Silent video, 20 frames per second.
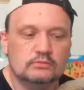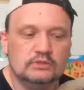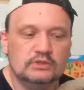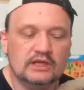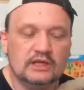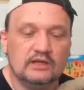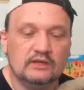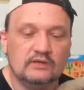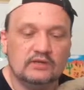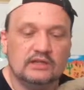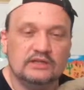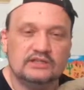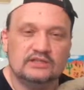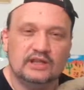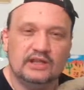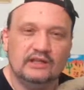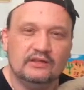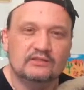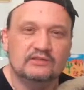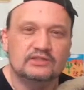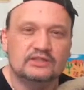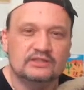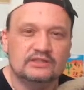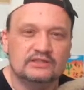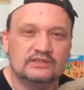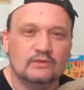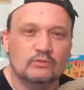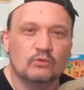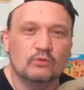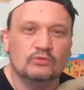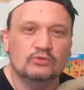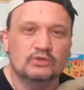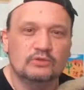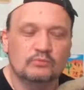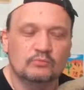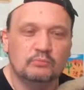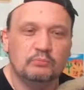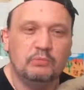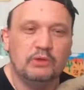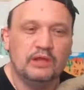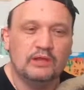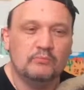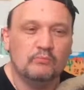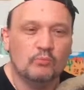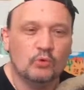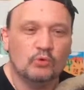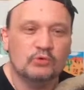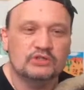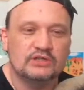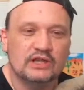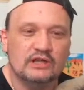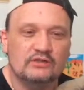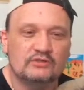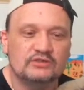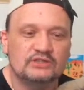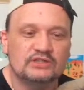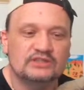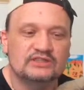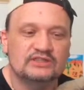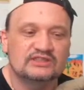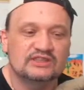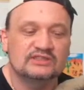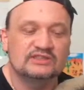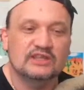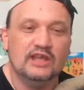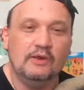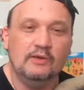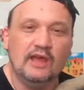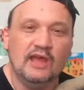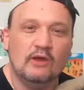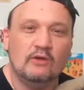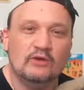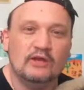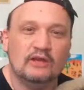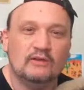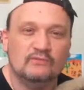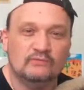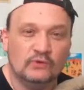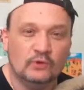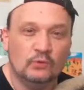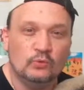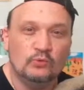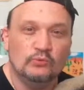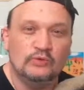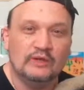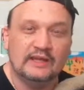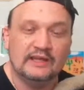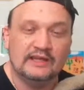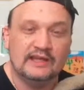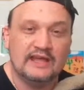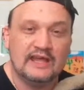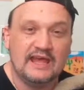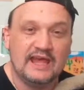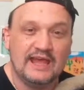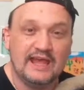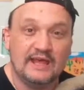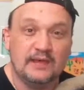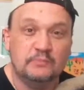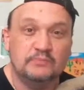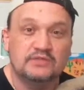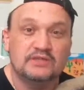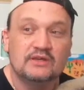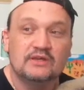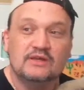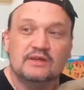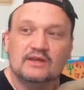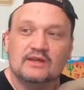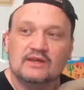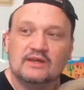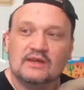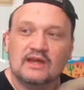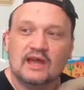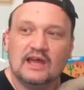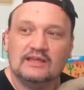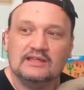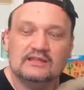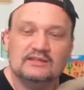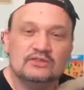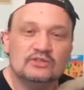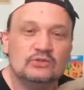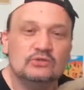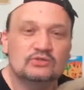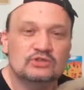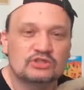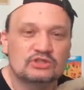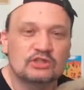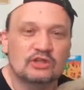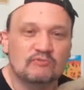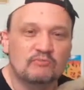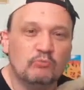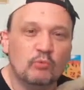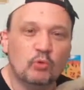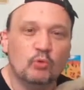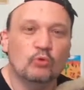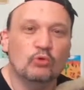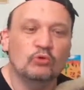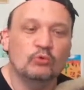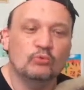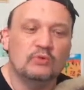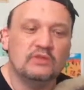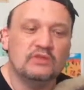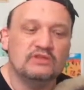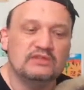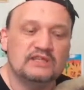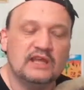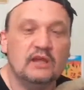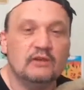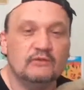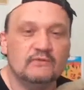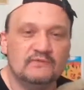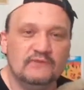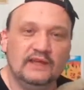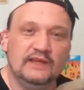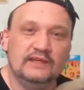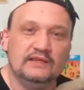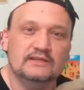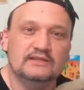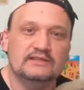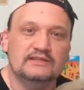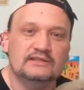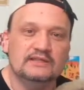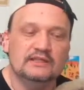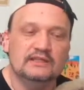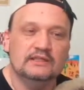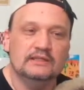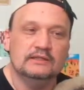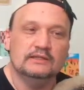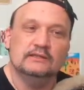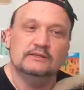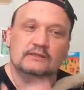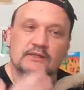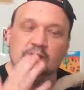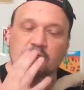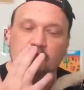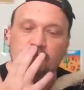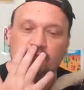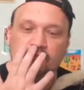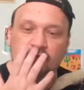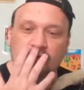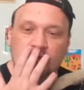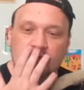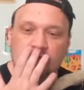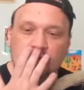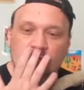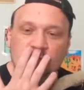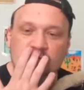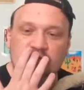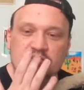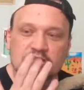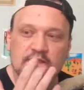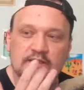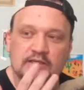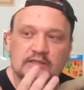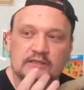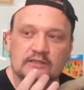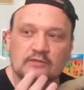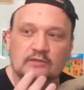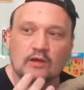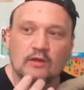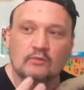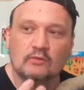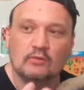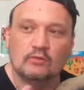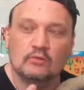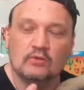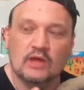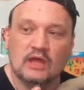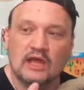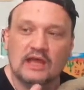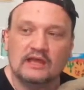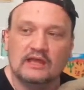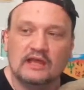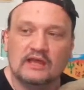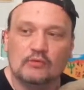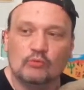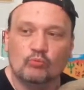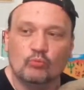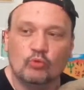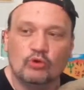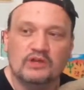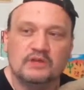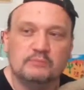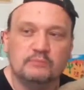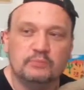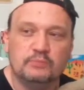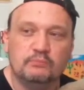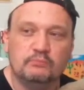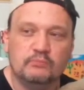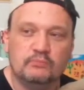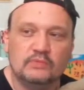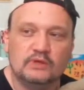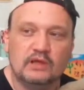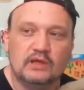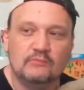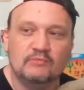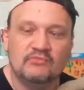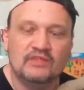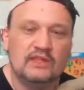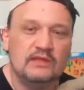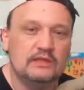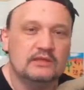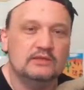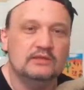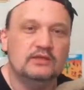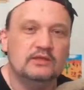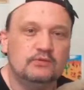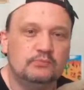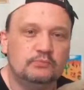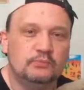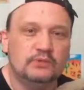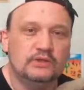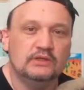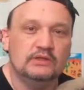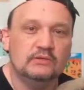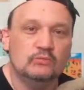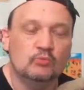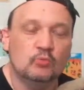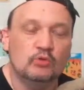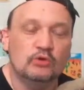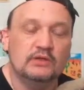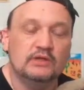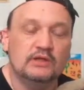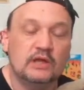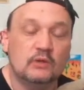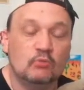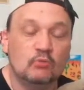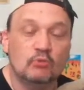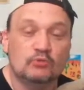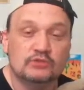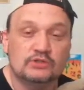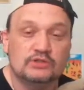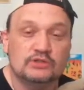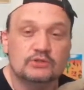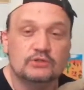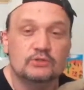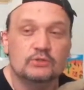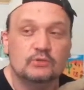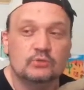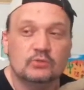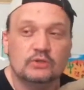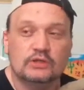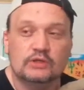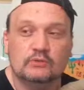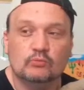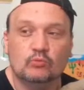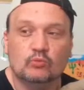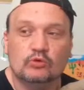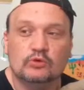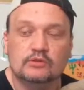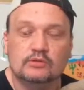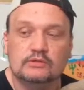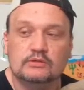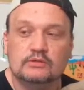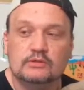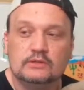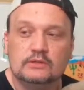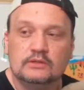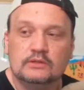yeah, like challenges. I'm going to make more challenges. Since I now got a phone and I got abs, I can do stuff more with sound effects and everything else. And I got one I'm thinking of, and one I want to do, and one